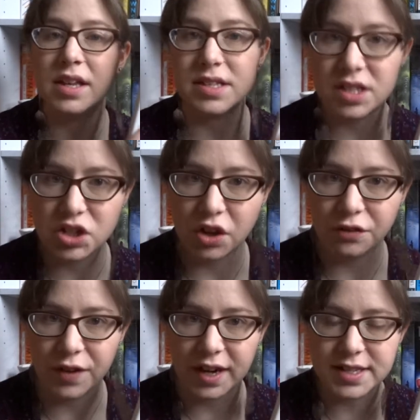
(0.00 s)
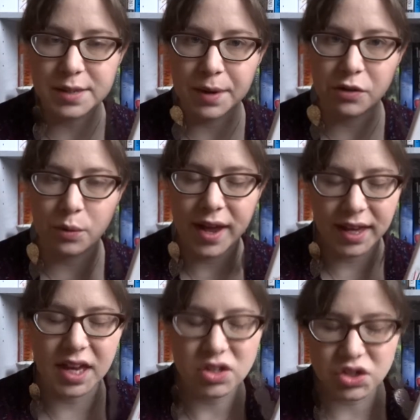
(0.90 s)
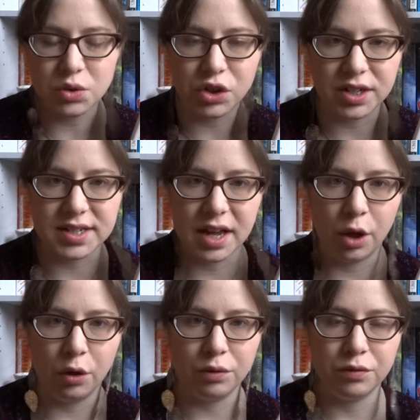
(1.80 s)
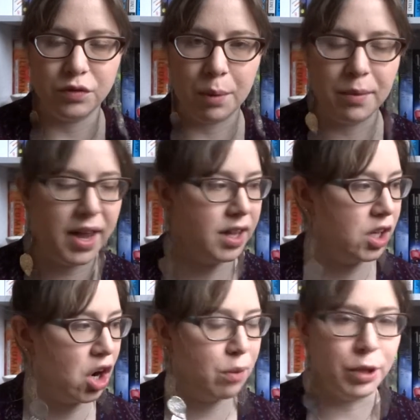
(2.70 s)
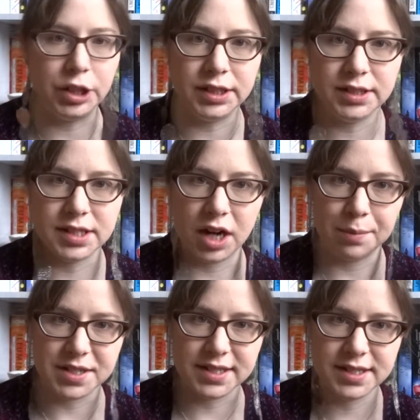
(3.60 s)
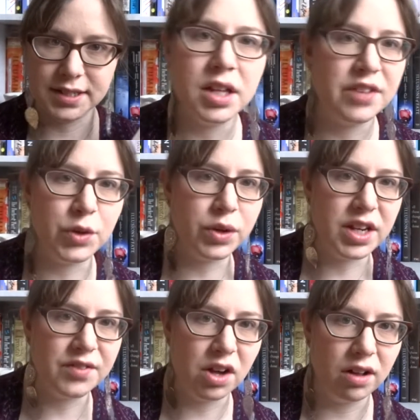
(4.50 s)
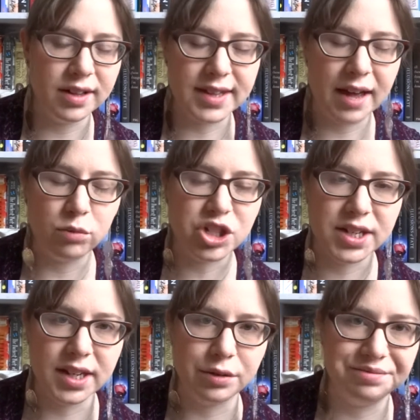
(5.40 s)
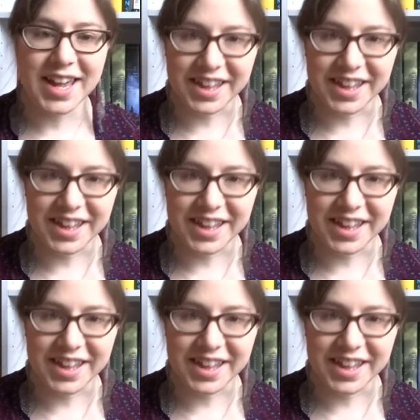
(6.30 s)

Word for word: This is adult fantasy, by the way, in case you couldn't tell from my garbled synopsis, if you can even call it that, which I doubt.